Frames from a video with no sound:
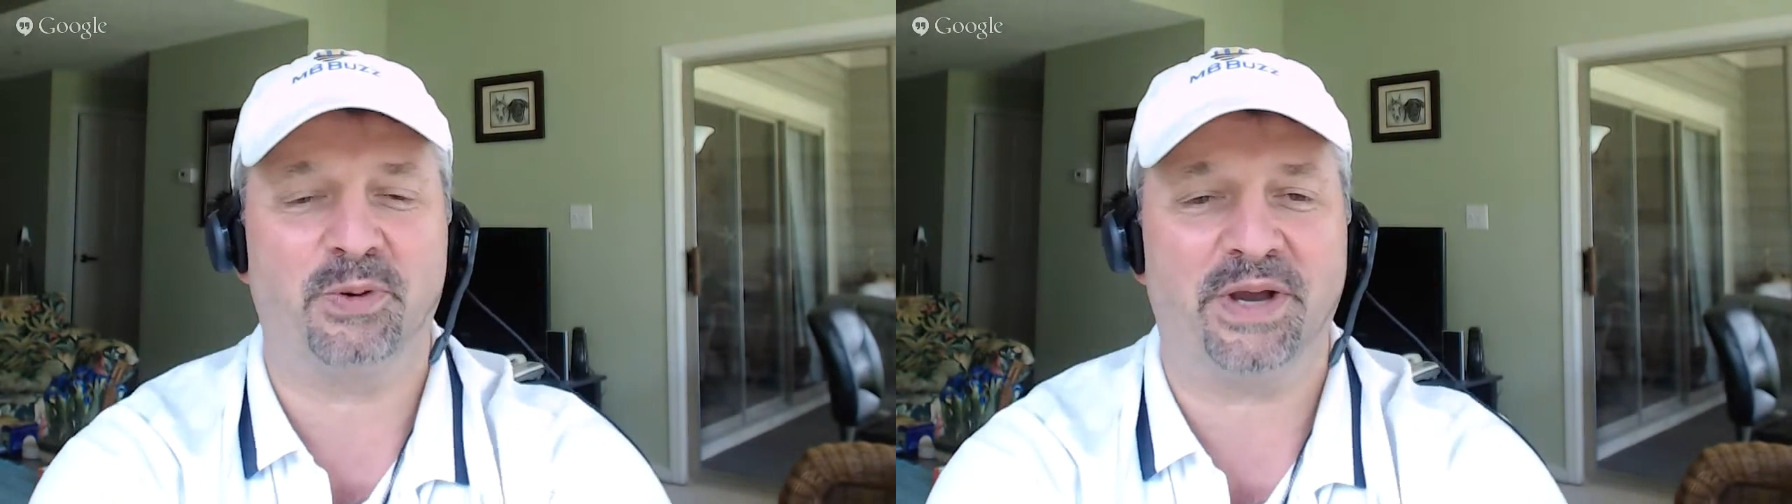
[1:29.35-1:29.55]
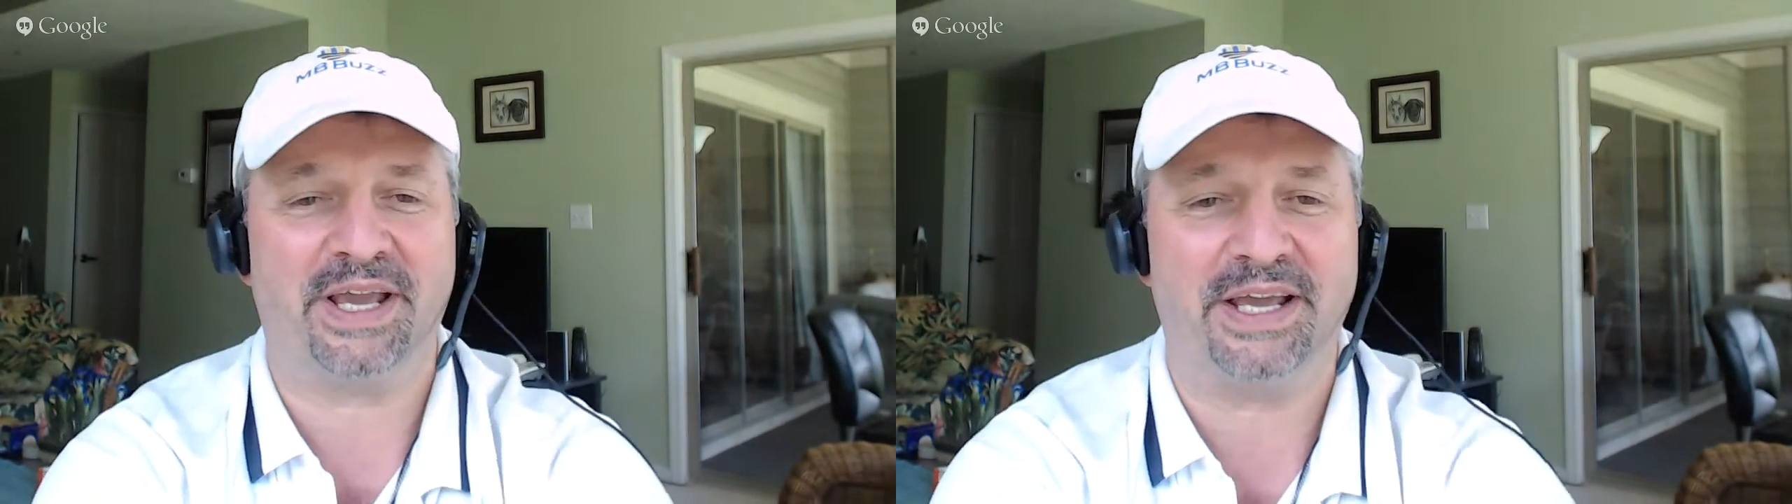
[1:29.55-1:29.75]

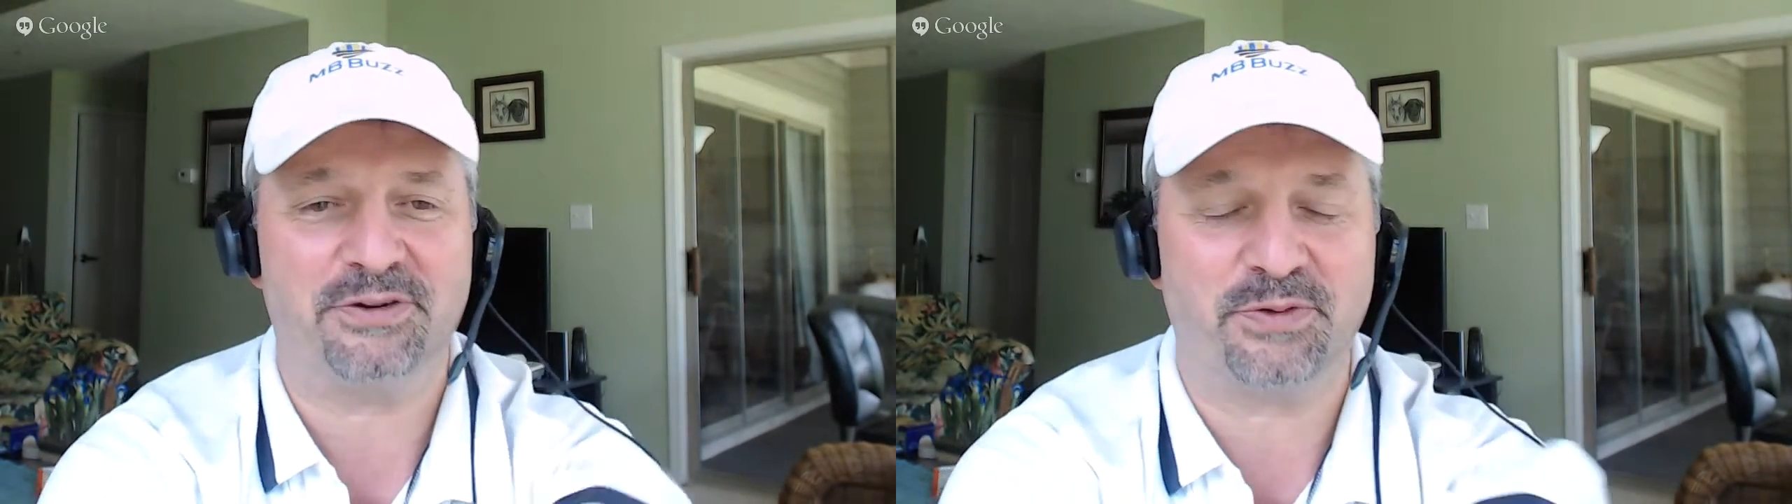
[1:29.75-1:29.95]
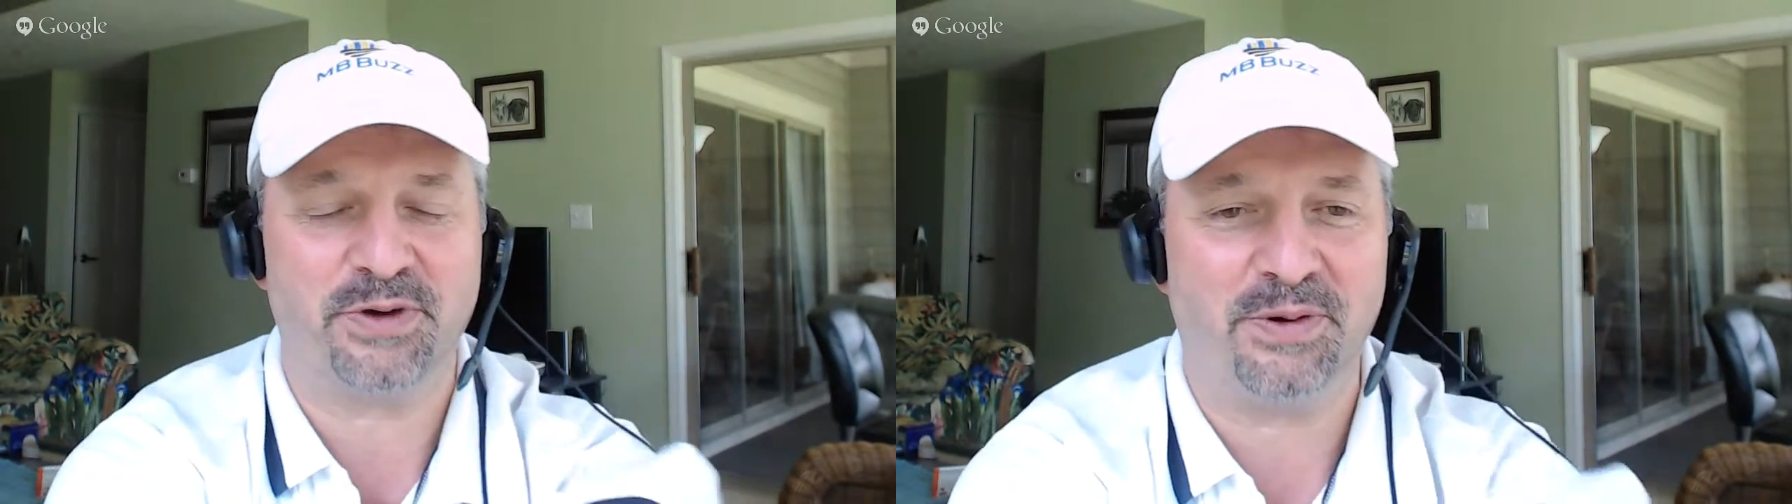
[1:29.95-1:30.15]
quick
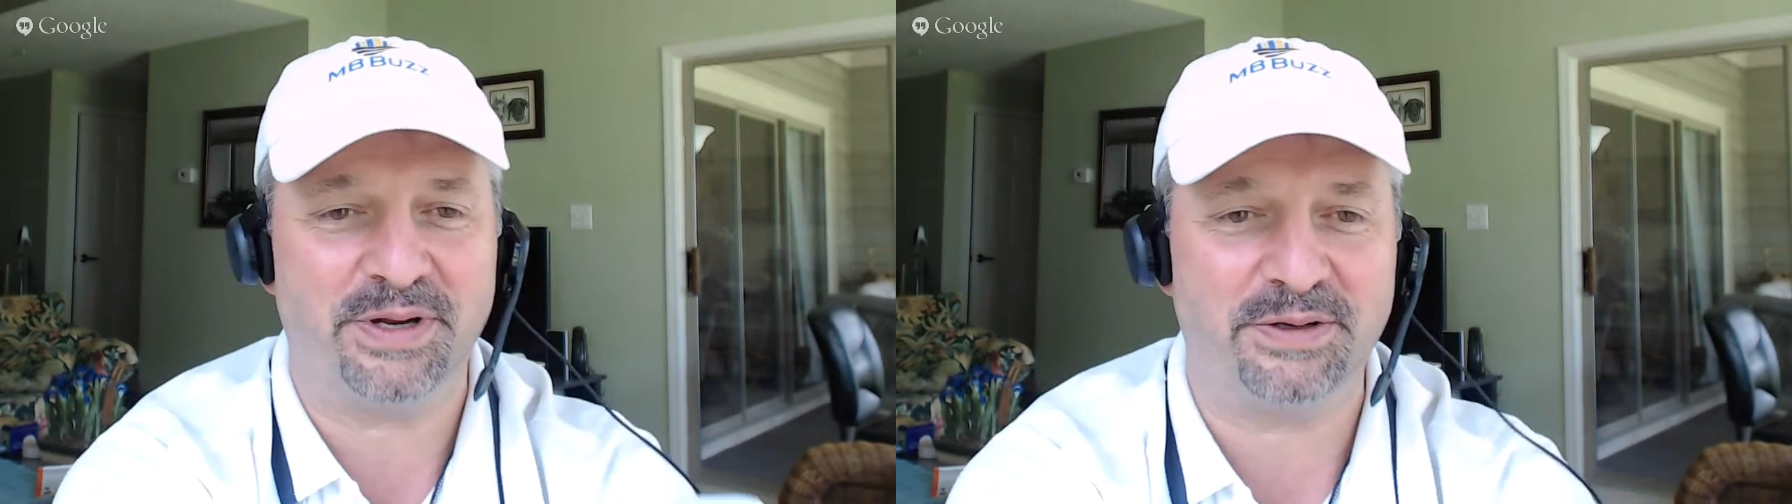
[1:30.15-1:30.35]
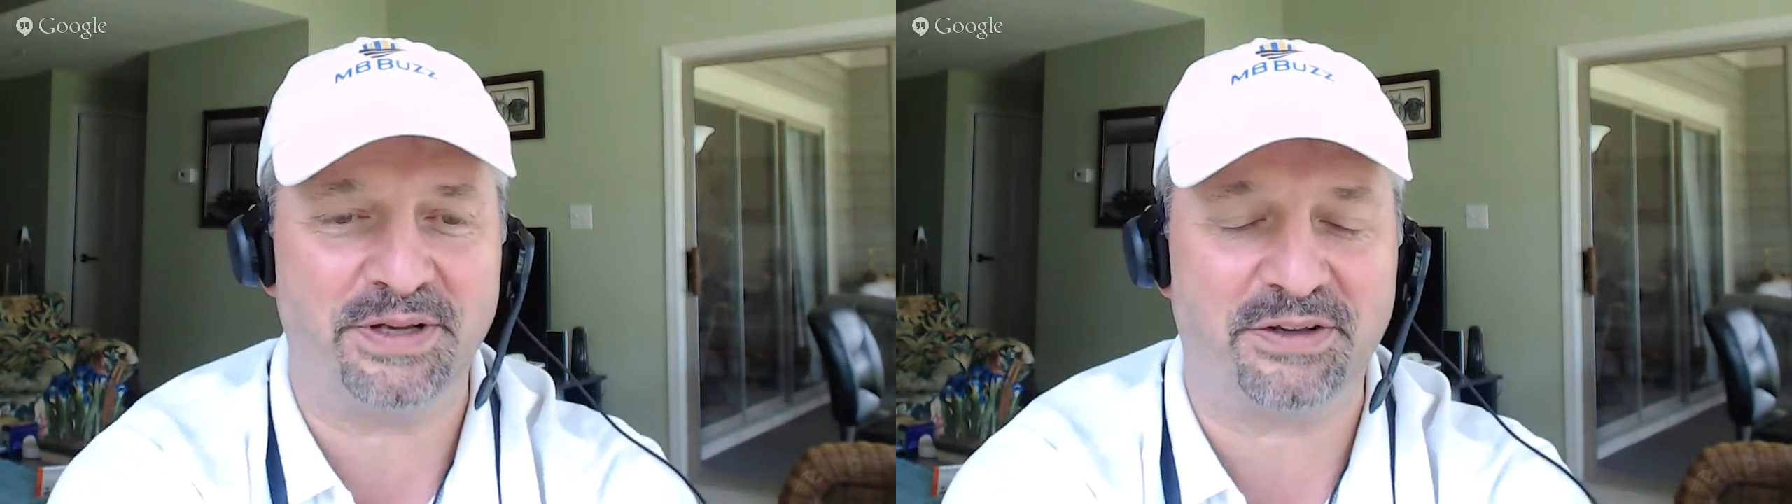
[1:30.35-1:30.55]
intro
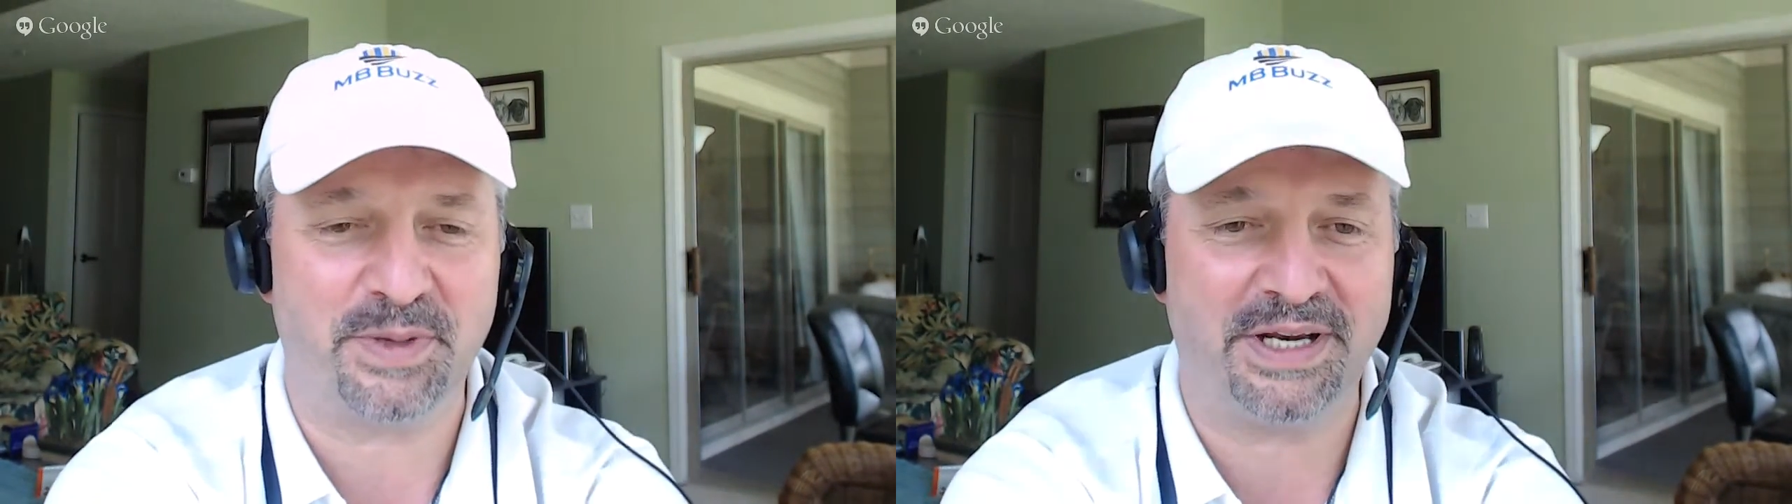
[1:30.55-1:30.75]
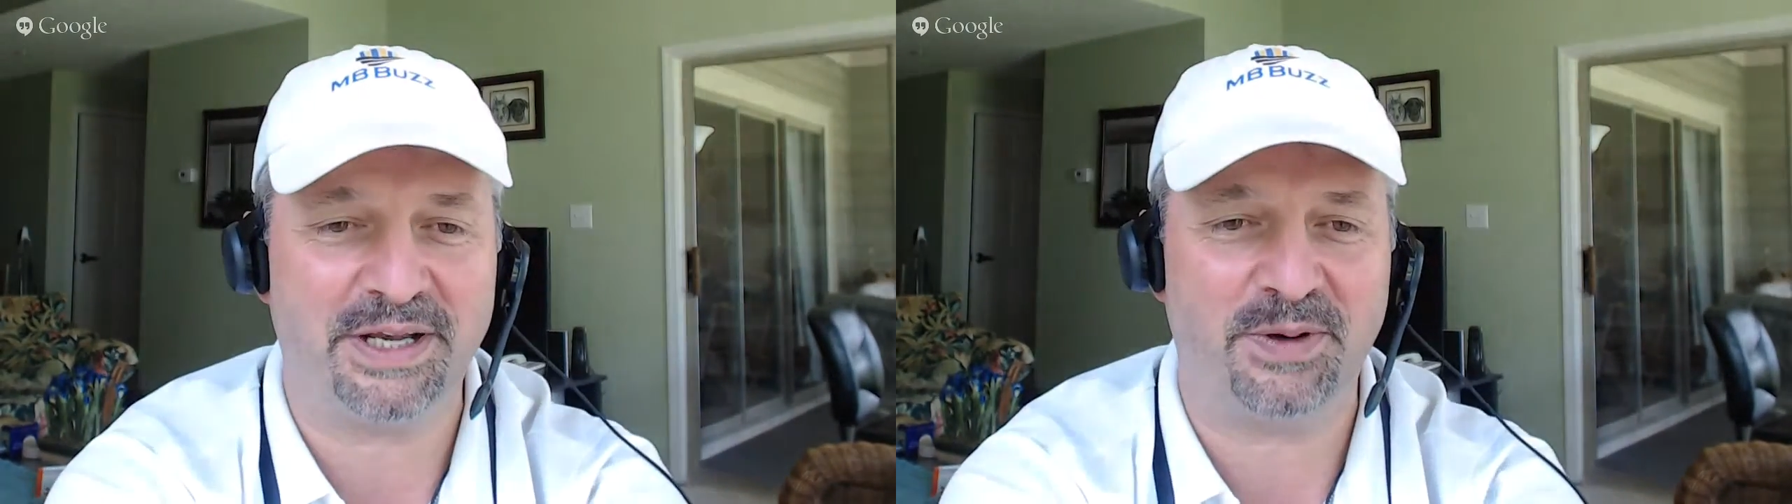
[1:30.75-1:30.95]
and
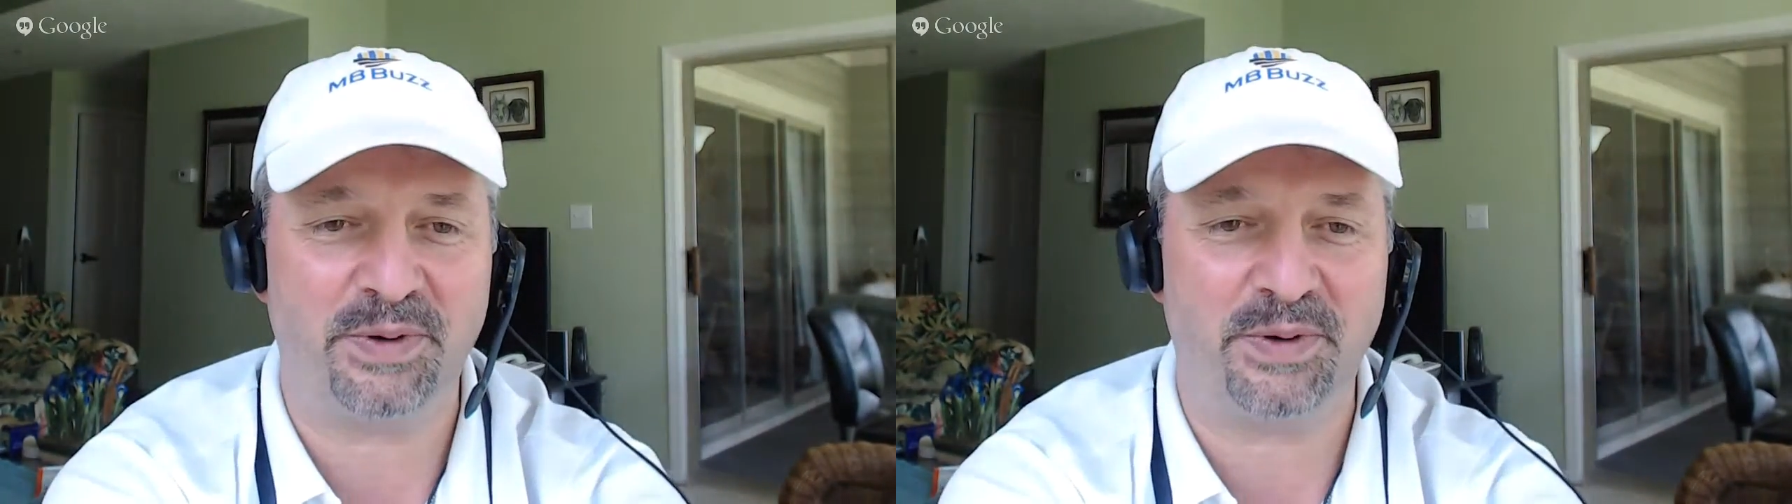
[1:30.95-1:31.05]
explaining